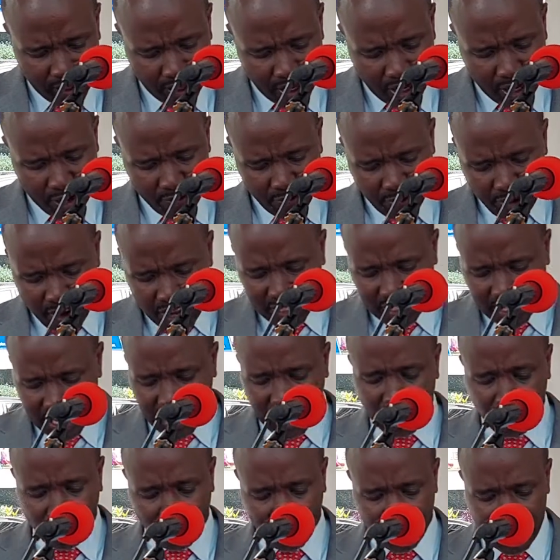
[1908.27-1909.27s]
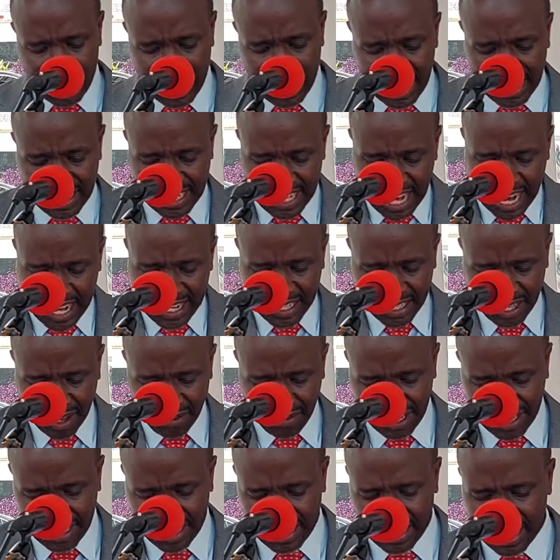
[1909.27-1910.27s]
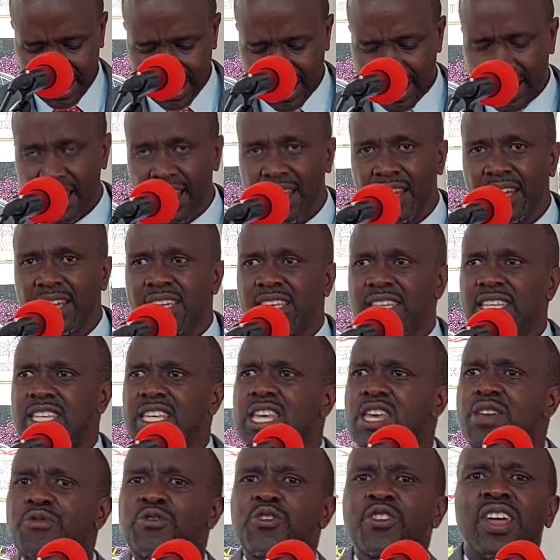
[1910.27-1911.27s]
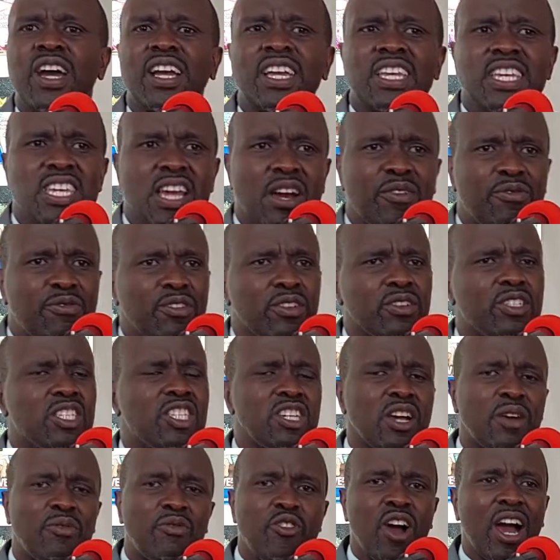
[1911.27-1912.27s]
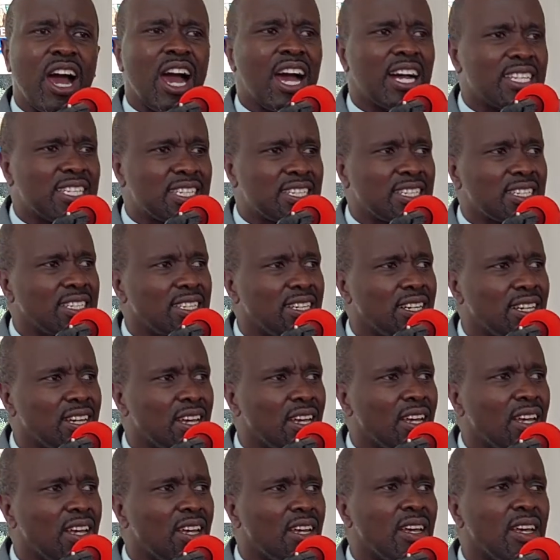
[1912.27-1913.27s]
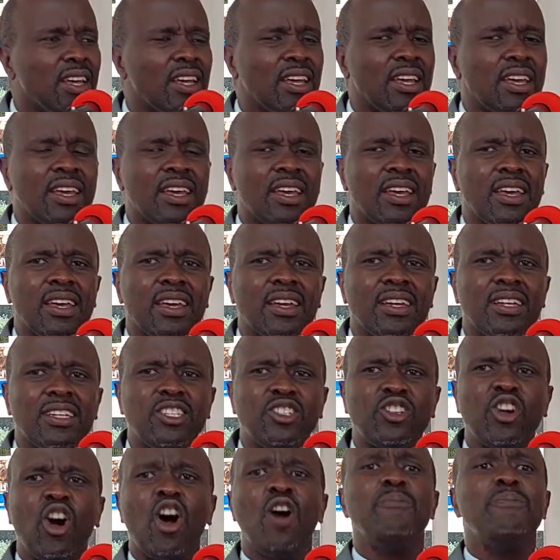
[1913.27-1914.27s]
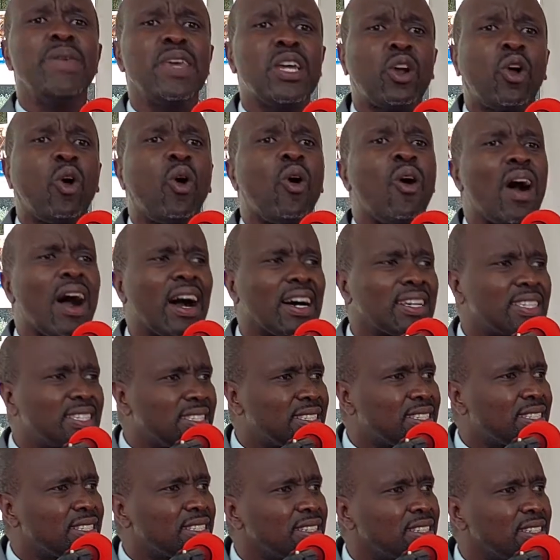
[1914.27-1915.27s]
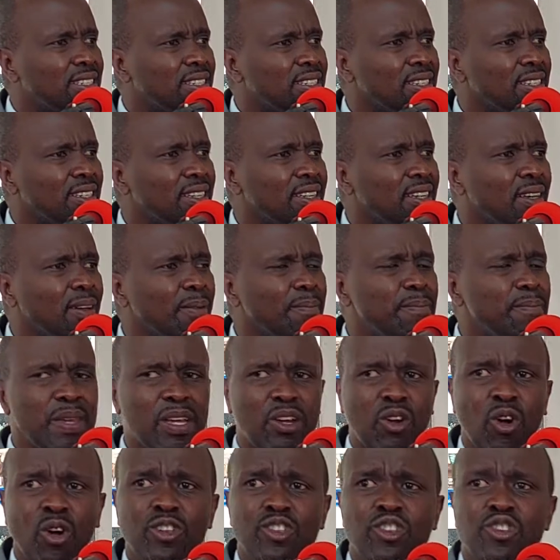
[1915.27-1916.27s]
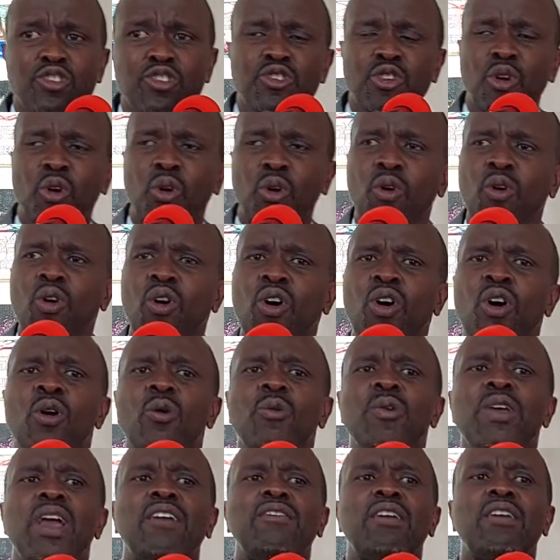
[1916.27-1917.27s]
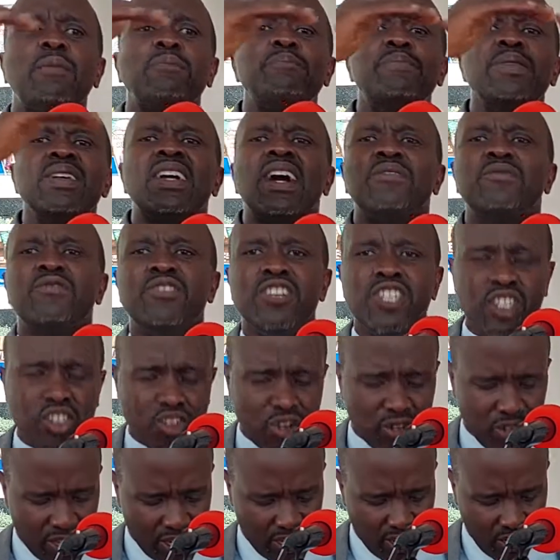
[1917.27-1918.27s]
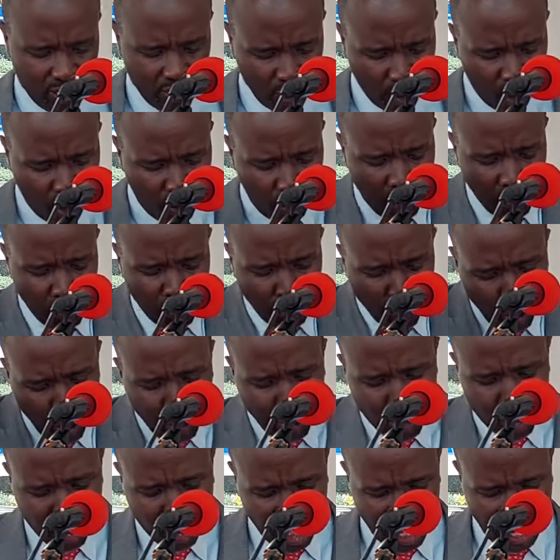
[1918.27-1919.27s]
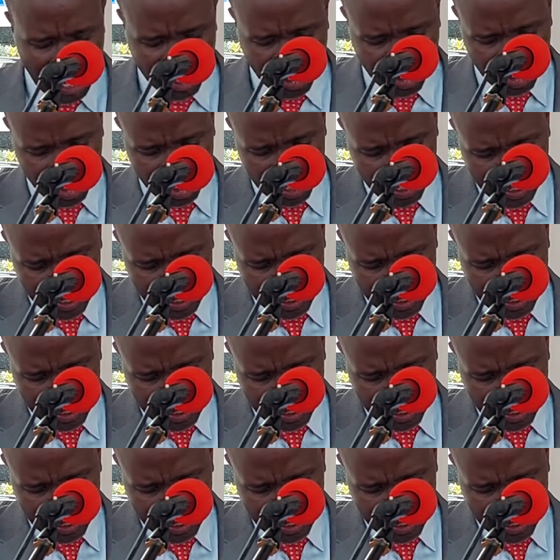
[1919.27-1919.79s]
in 2 Corinthians 9:7, give with a cheerful heart. Don't be coerced, because you know we have a bigger vision of our global church.